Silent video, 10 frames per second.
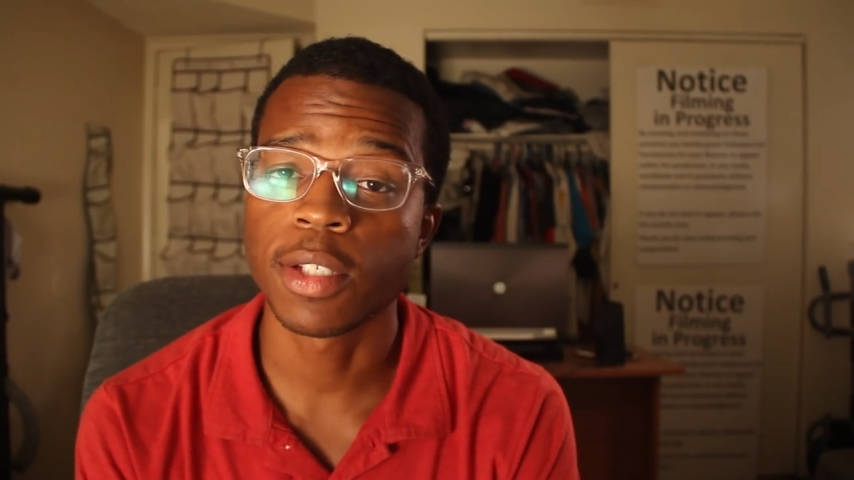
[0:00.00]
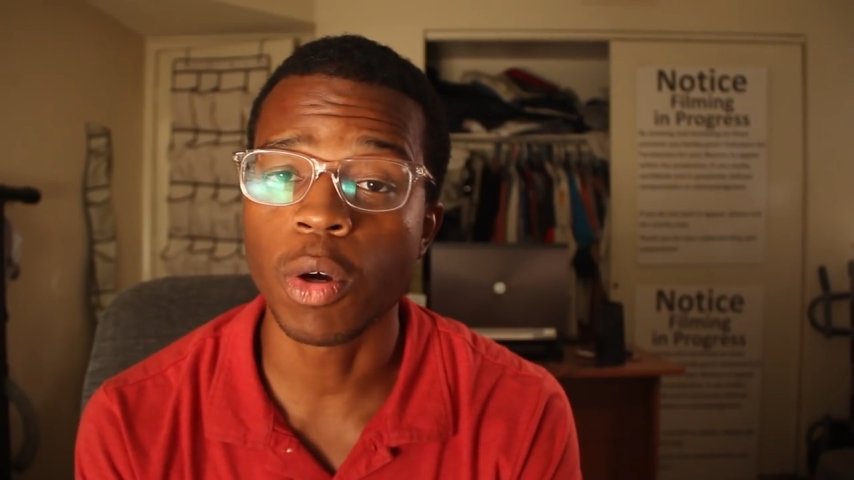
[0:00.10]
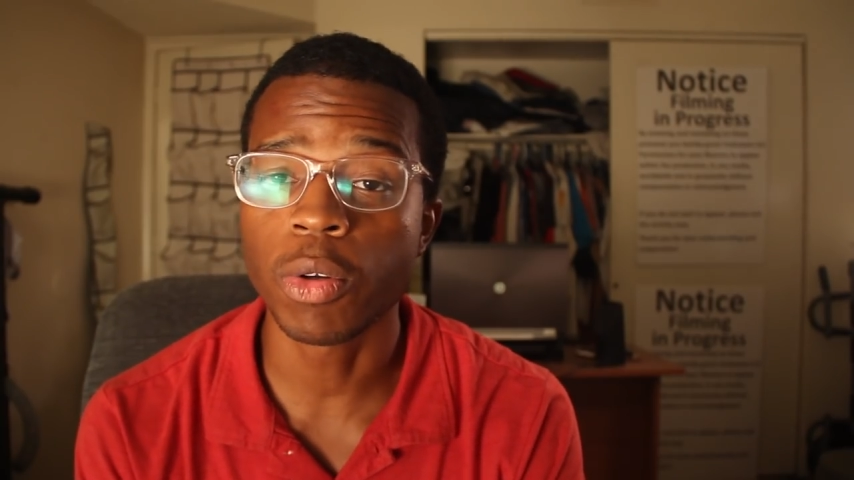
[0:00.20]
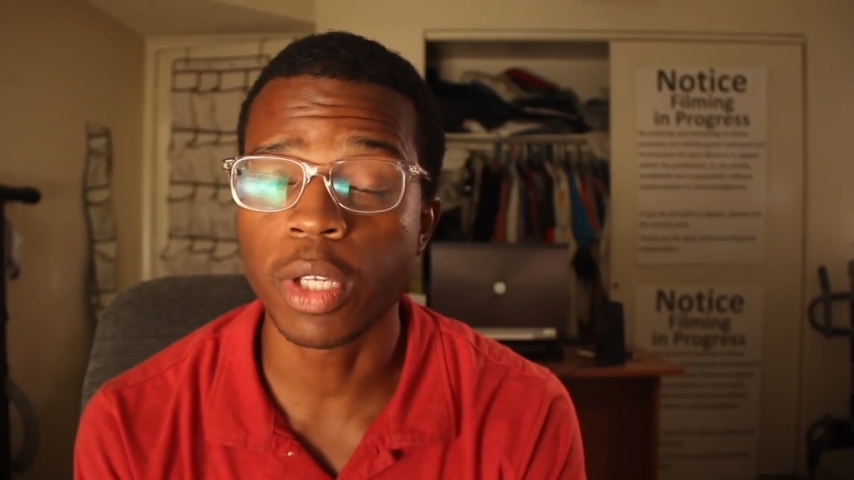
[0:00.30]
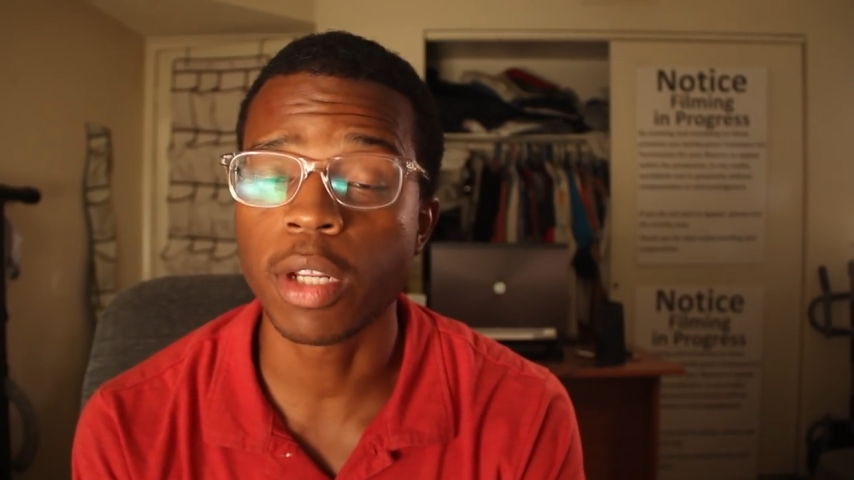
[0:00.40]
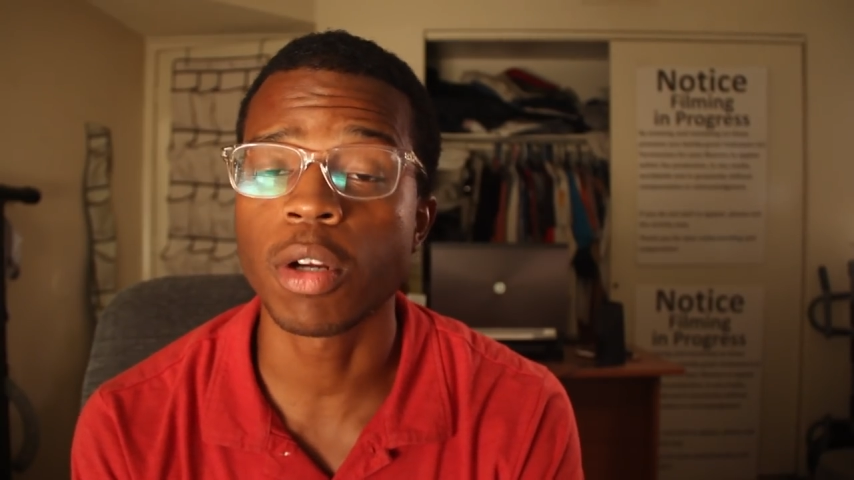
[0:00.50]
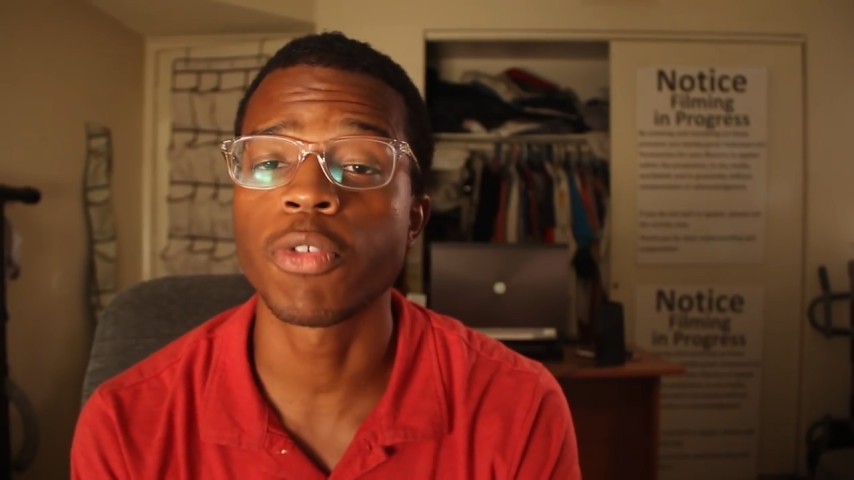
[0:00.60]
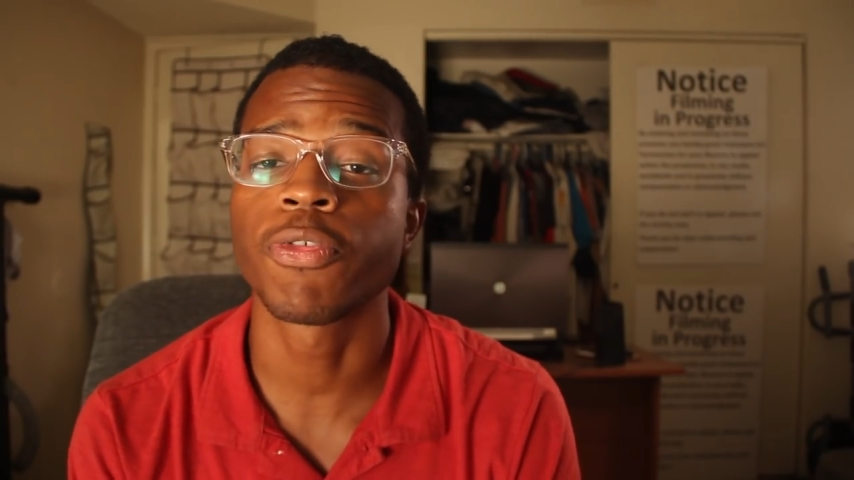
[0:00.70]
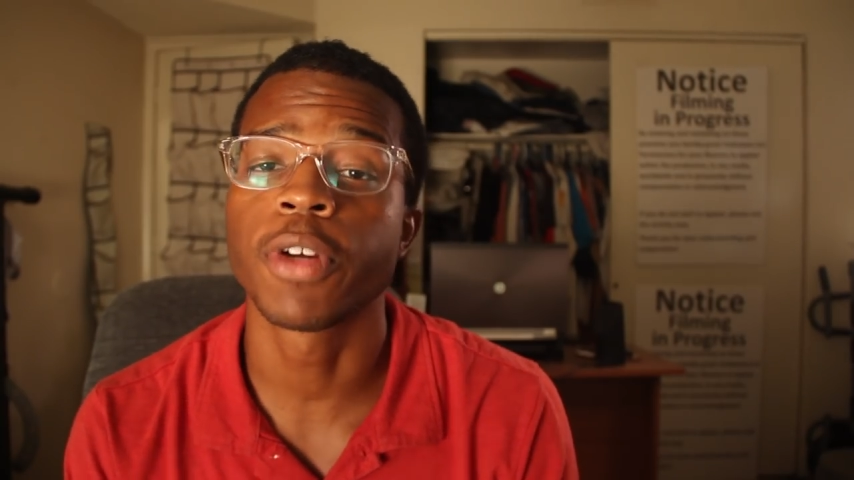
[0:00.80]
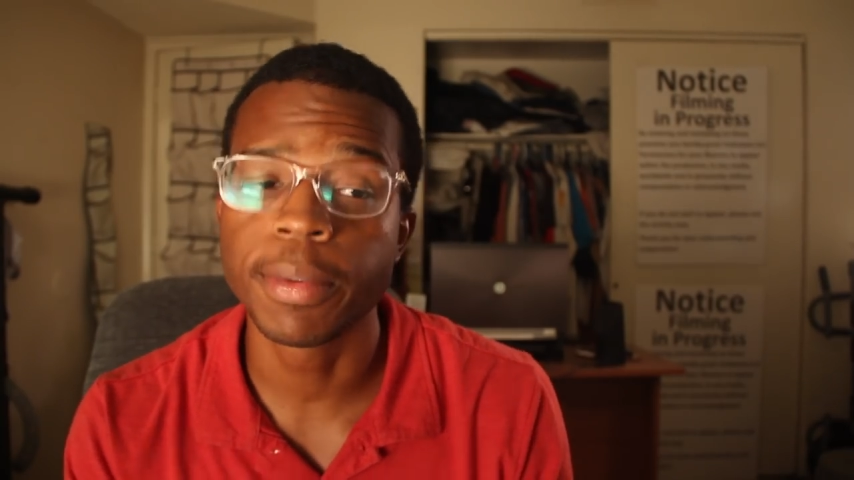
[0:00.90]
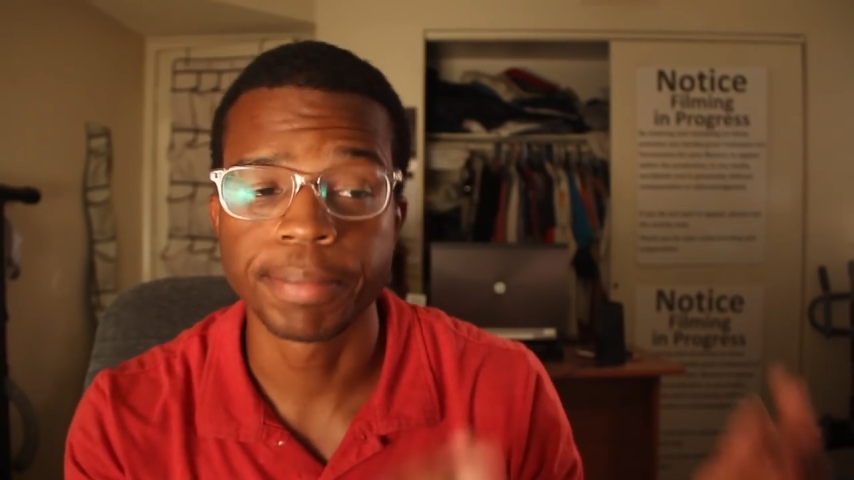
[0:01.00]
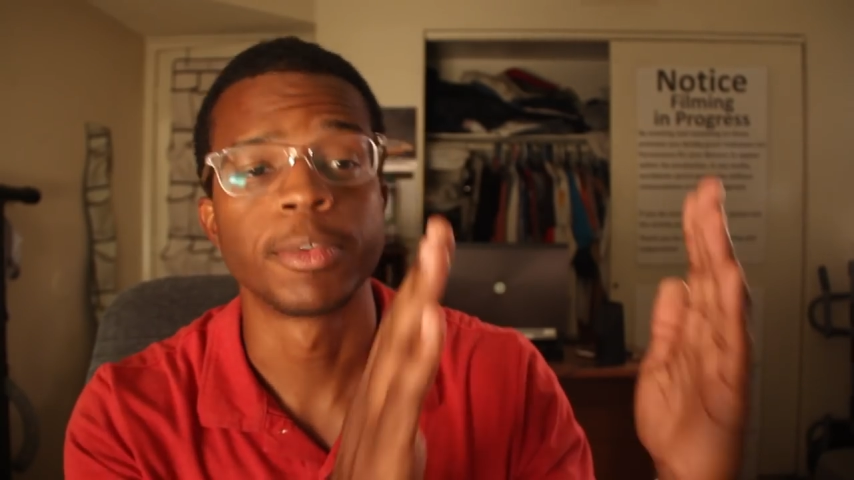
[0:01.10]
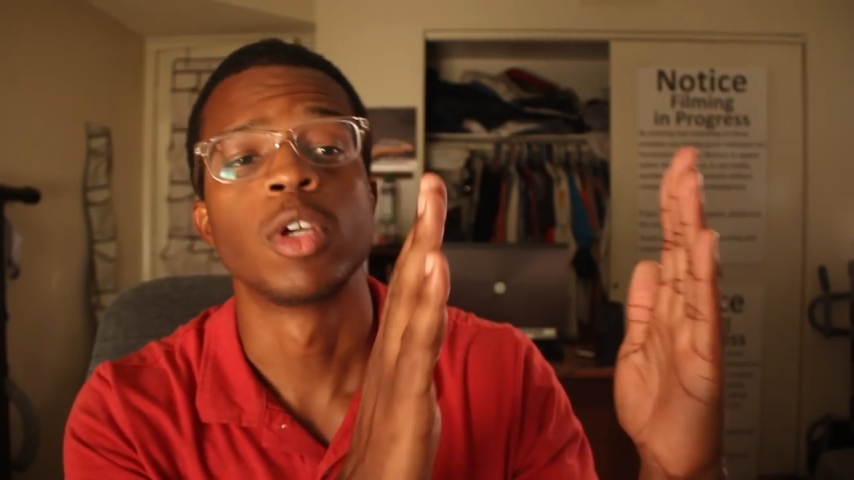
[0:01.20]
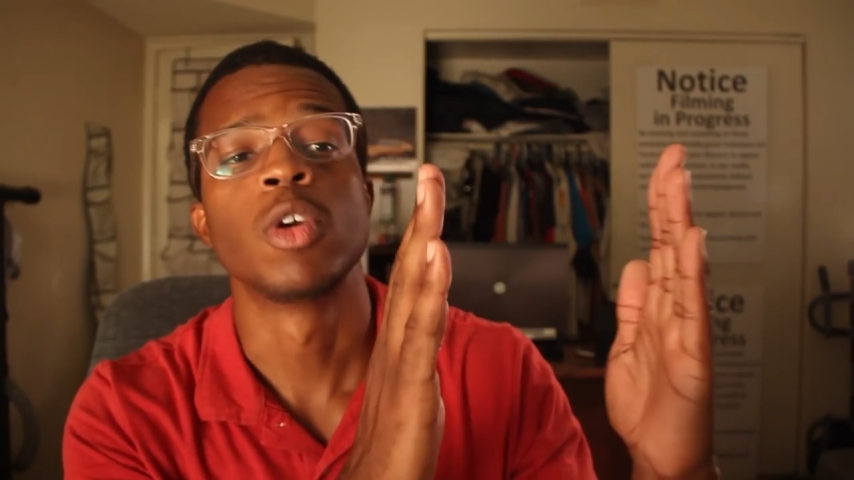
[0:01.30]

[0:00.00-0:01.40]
his goal to get a girlfriend,